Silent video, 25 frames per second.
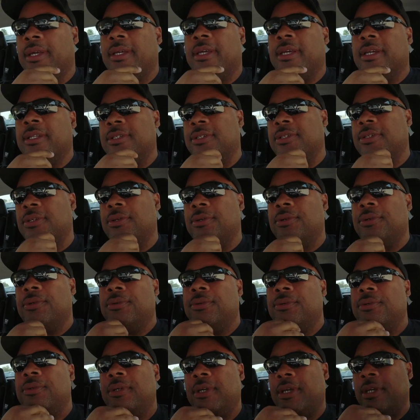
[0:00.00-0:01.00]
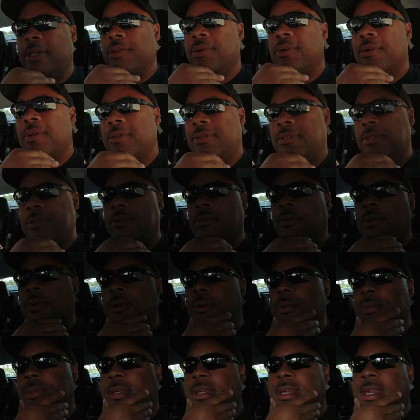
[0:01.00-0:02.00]
can do in order to
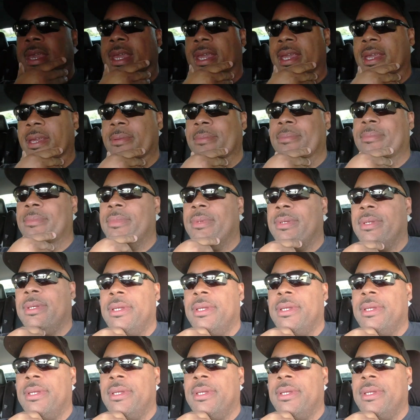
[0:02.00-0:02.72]
grow the game.